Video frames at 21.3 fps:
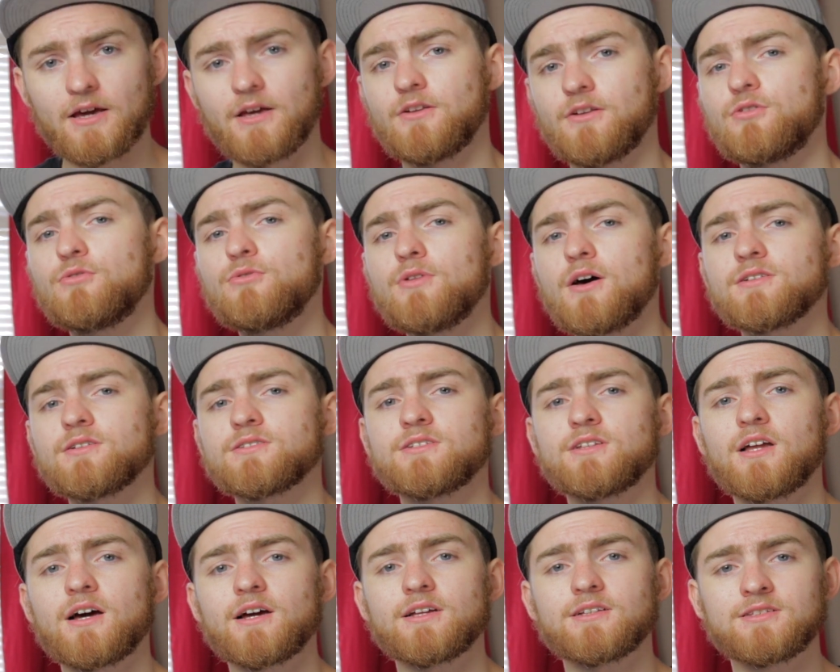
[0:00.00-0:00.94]
In
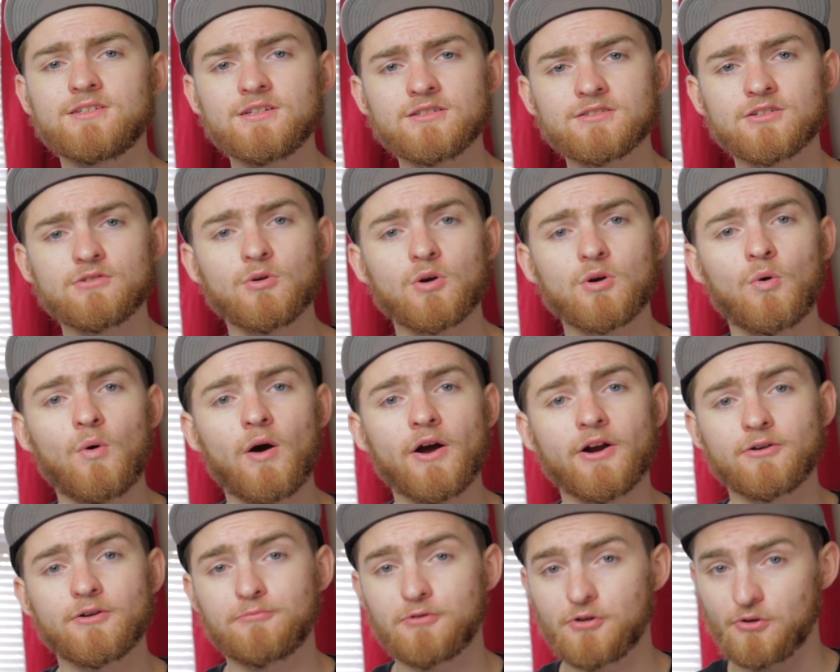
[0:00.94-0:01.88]
2009, Cisco
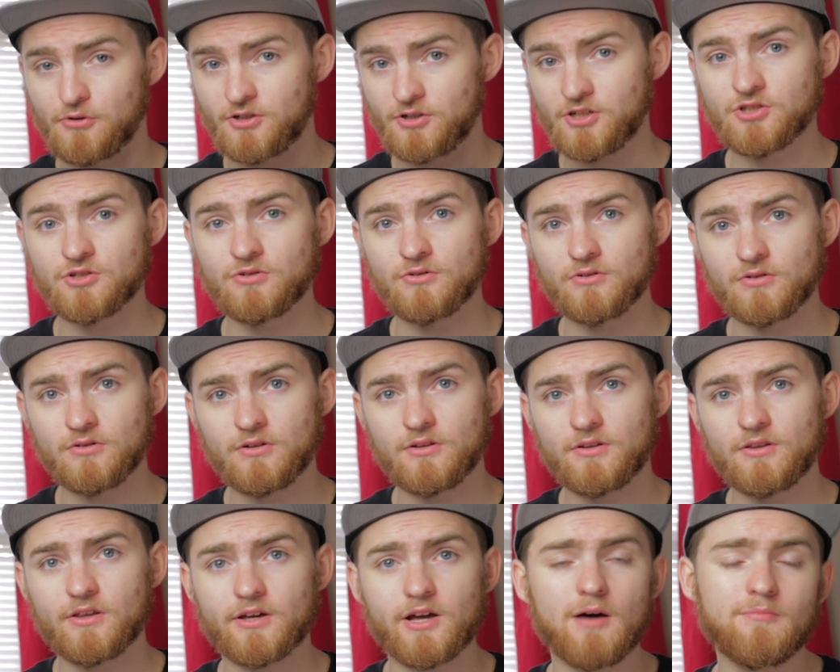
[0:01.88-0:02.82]
acquired Pure Digital,
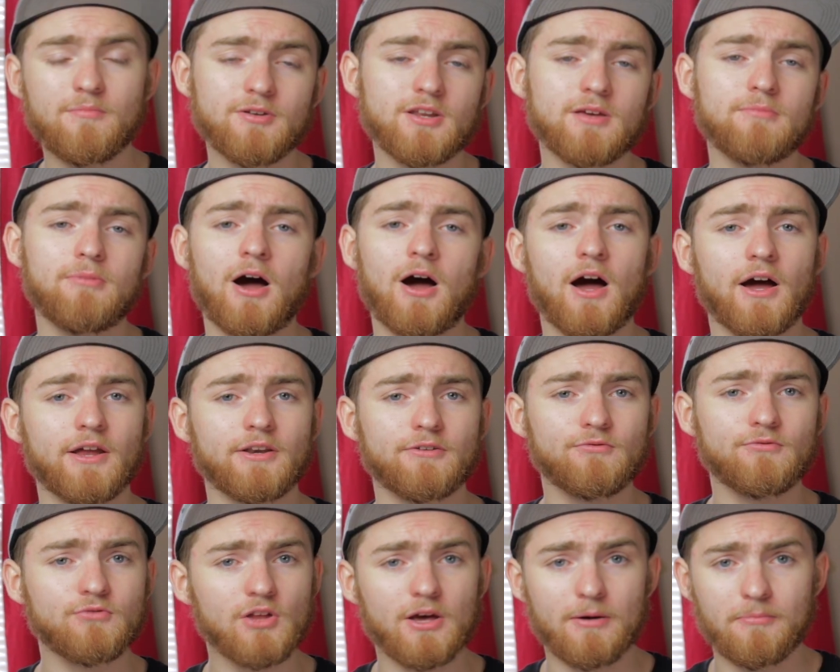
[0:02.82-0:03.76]
the company behind
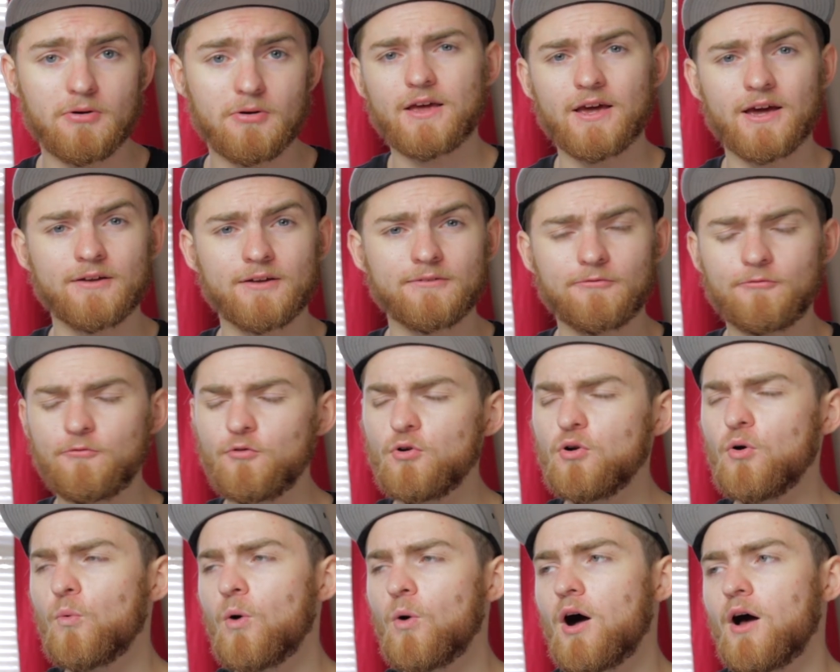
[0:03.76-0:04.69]
Flip, and
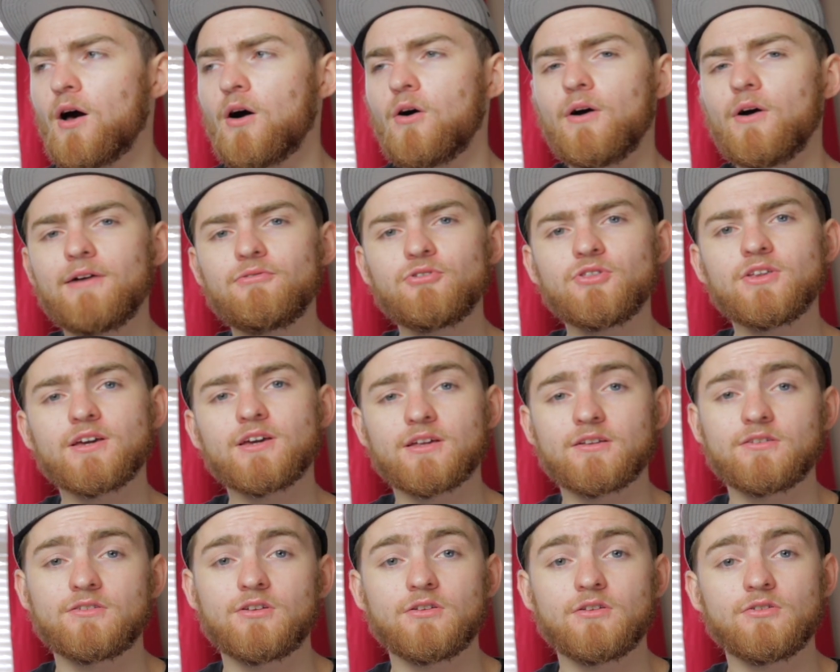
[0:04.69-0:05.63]
for a while everything
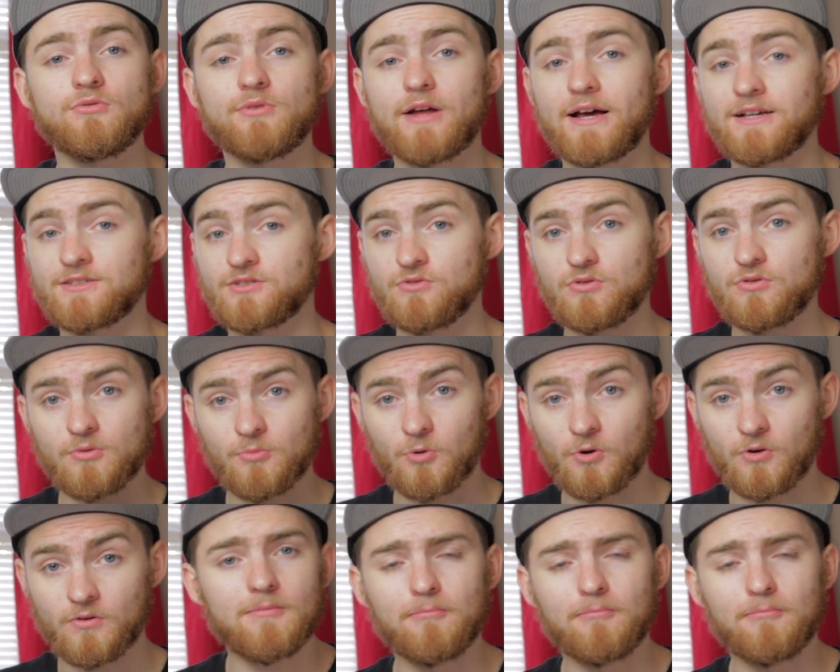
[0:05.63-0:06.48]
continued as normal.